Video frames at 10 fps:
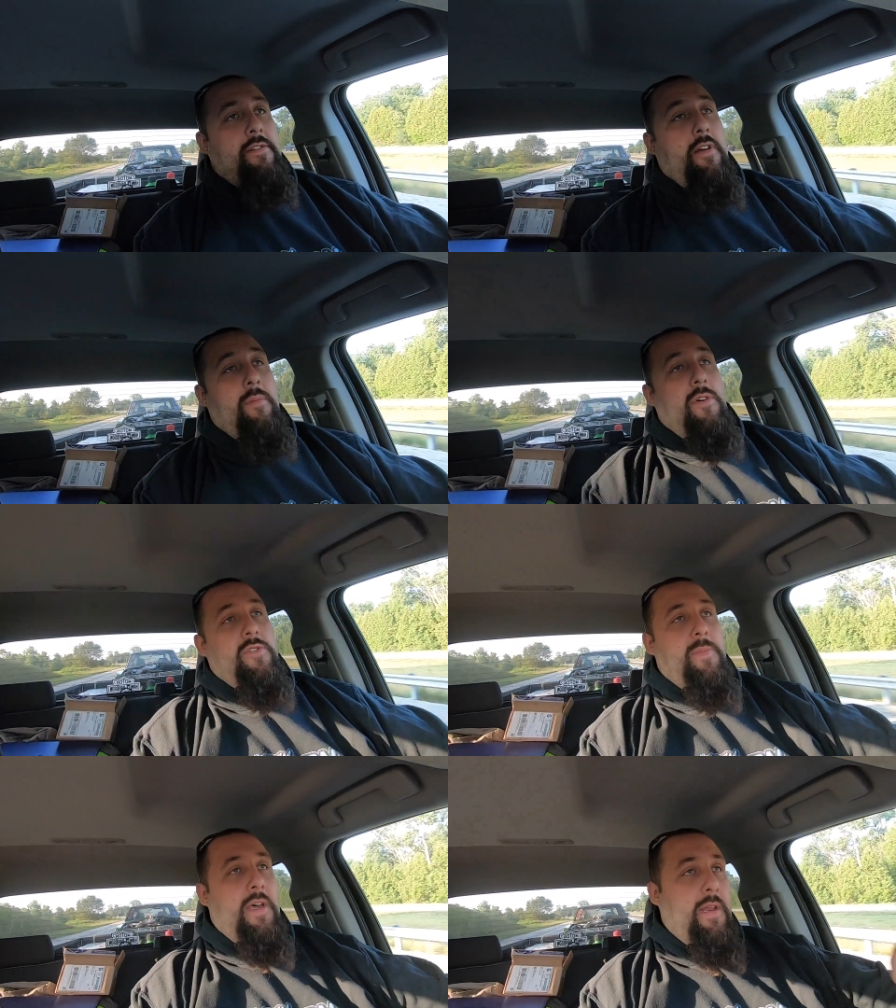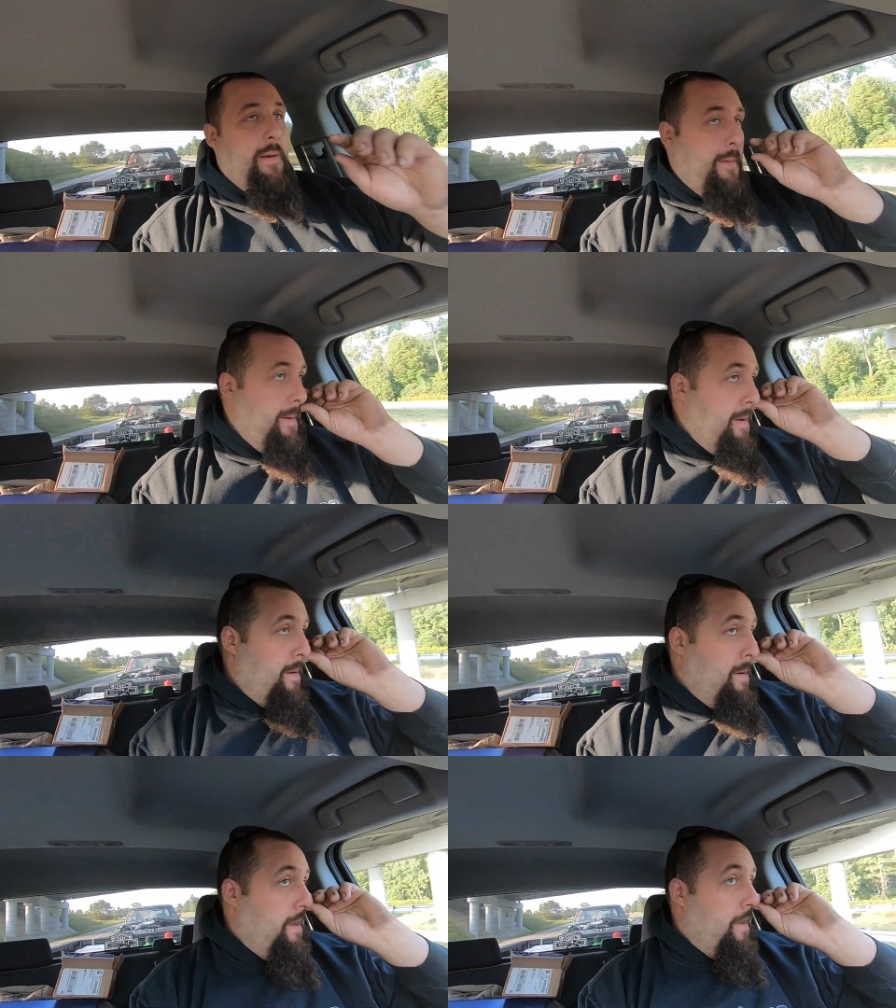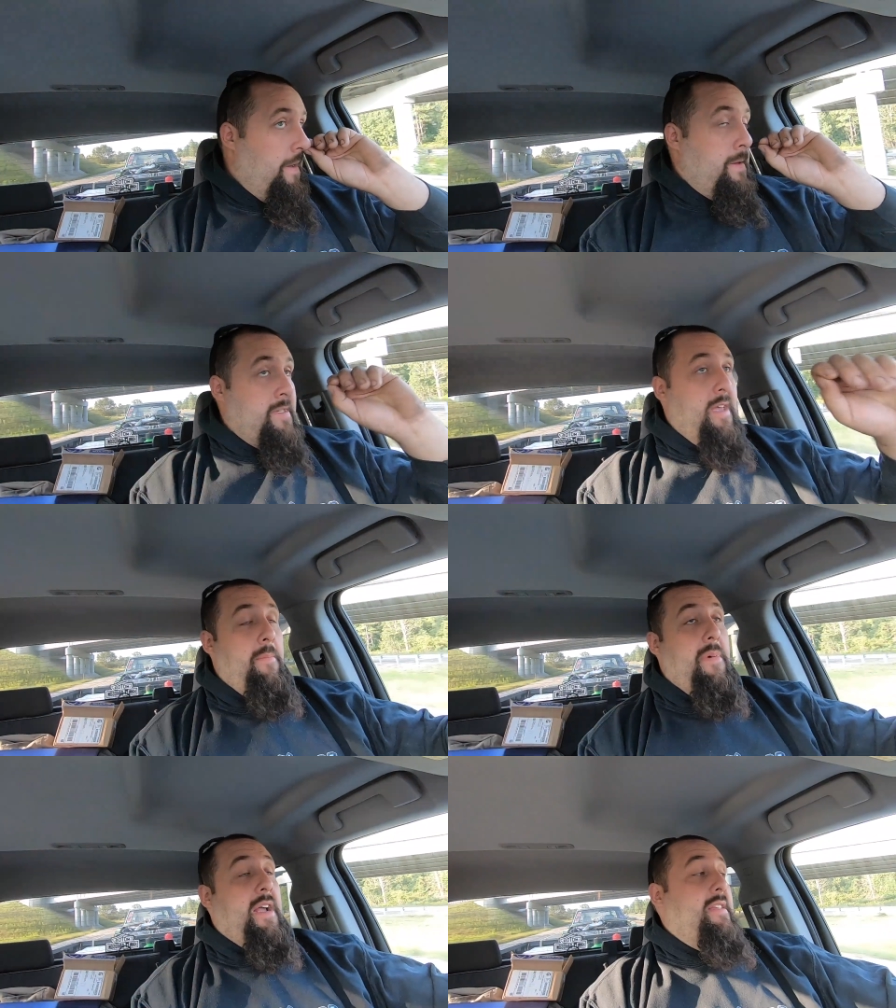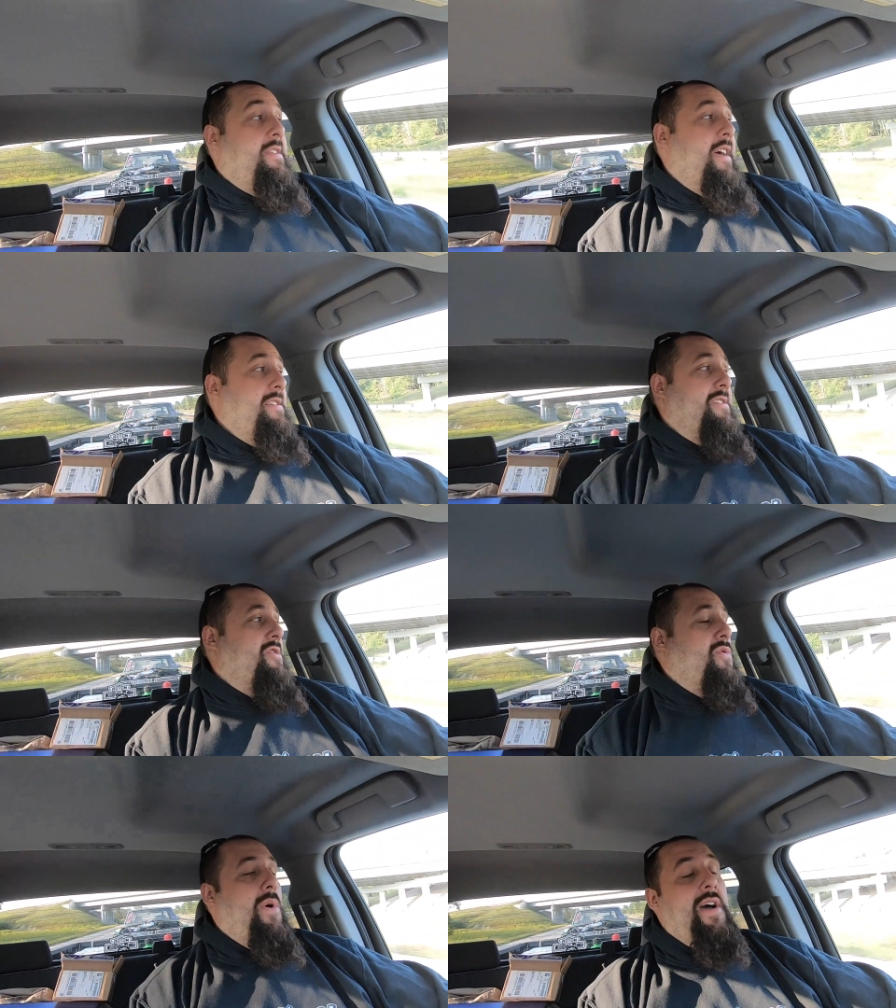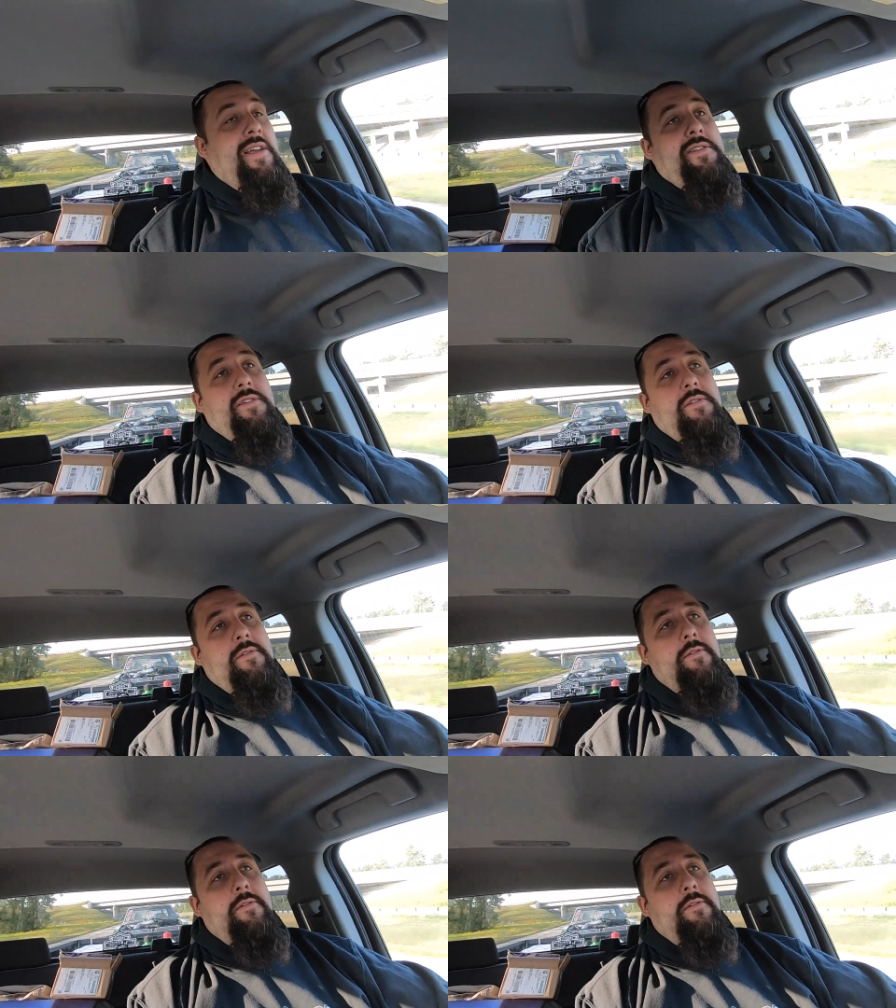The turbo's been sent back to Texas twice,